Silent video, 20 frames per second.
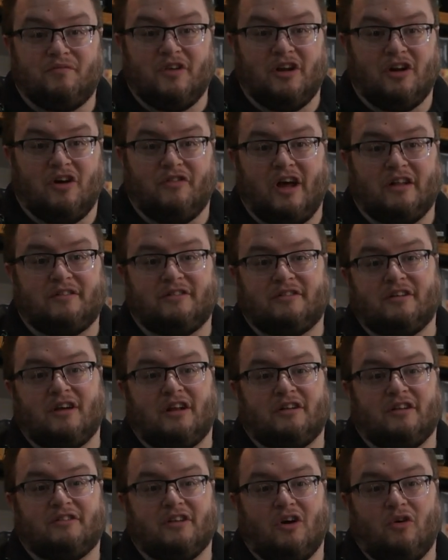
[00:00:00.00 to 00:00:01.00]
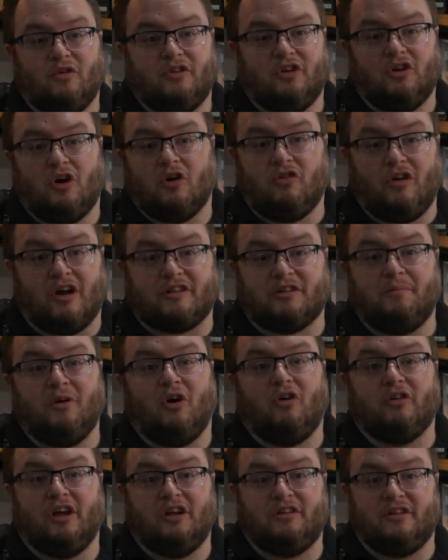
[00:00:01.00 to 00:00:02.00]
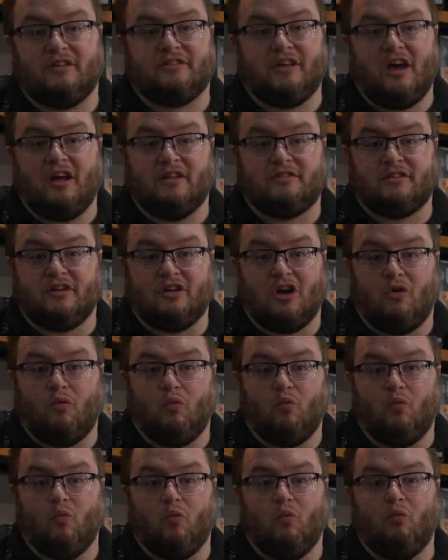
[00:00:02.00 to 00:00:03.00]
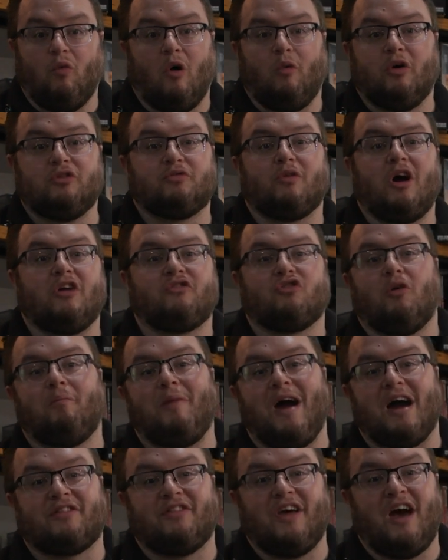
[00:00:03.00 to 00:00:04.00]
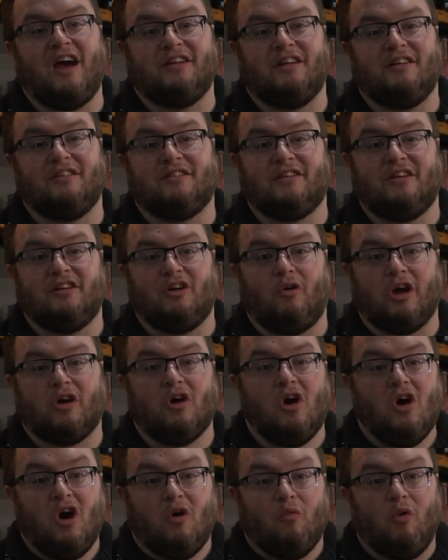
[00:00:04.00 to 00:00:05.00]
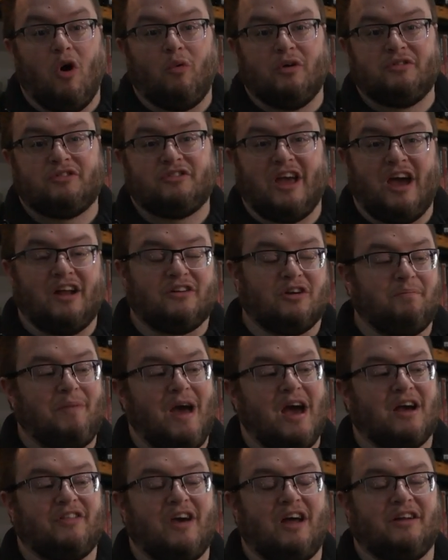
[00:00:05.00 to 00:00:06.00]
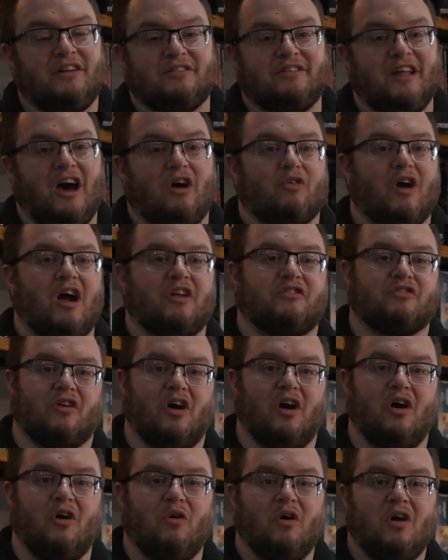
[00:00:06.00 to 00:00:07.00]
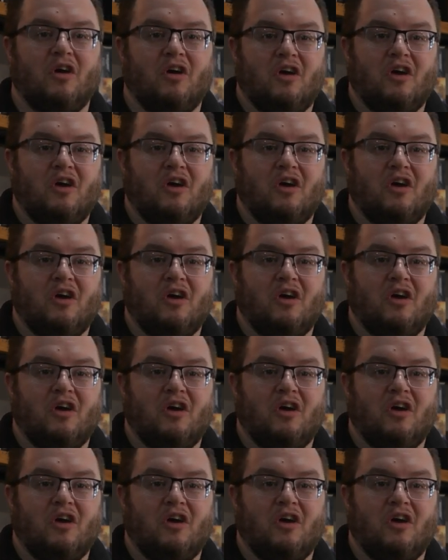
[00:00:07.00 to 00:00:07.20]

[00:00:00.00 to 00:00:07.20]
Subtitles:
That's got its own, collectability in a sense. What was retro back then is, what was standard back then is now retro.